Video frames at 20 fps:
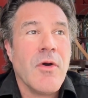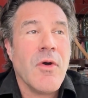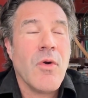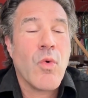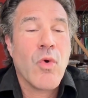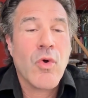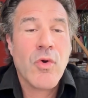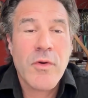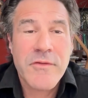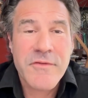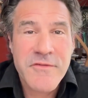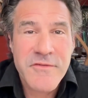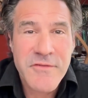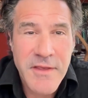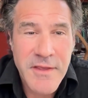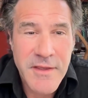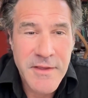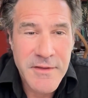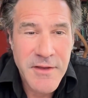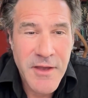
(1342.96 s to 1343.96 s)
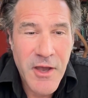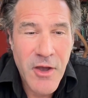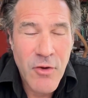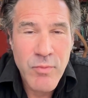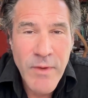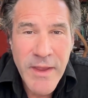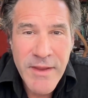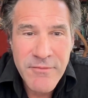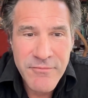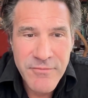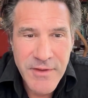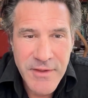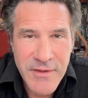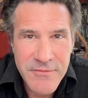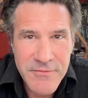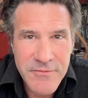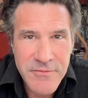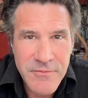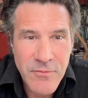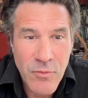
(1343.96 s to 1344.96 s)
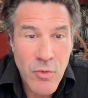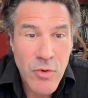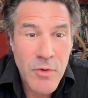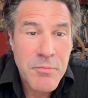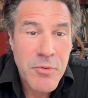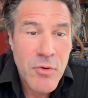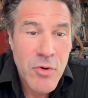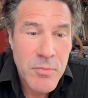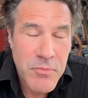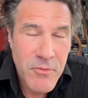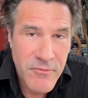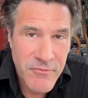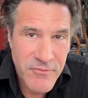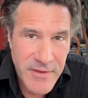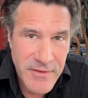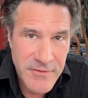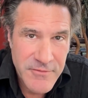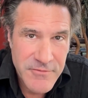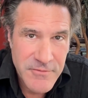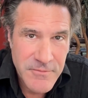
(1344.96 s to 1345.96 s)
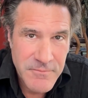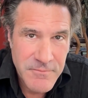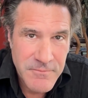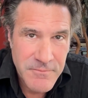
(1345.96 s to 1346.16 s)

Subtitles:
or in seeing a red face or a purple face.